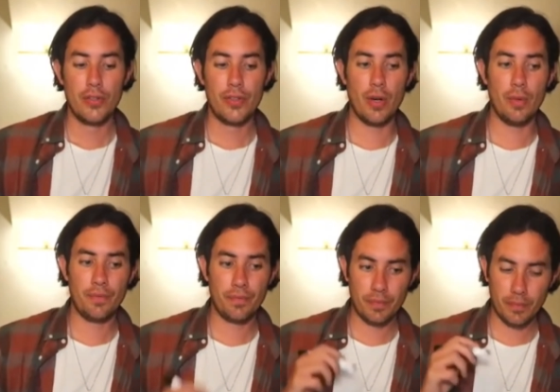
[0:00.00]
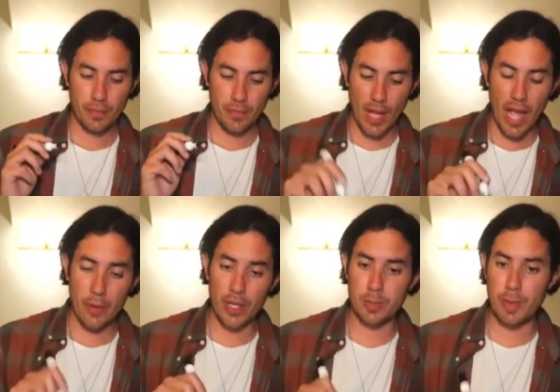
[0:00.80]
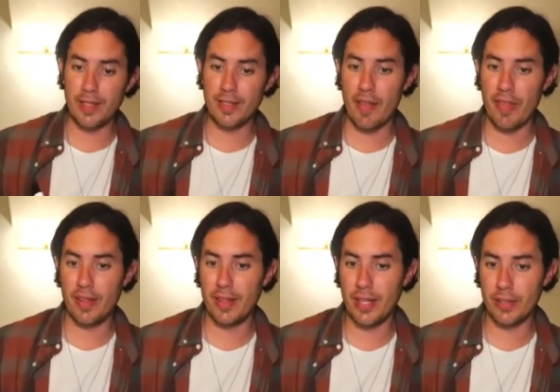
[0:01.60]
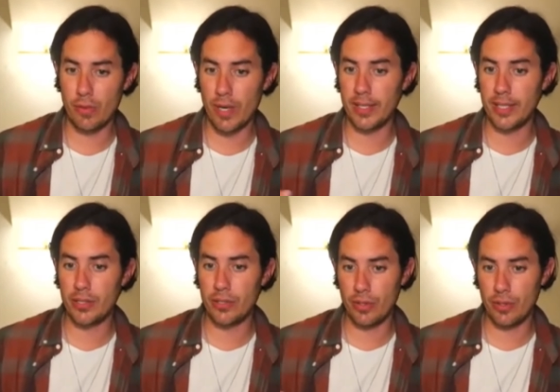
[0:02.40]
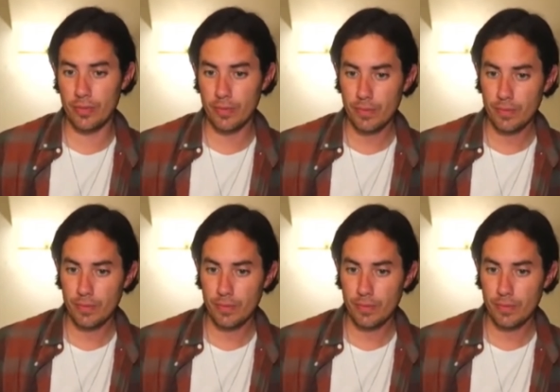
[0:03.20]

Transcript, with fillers: so, I will explain something that is related to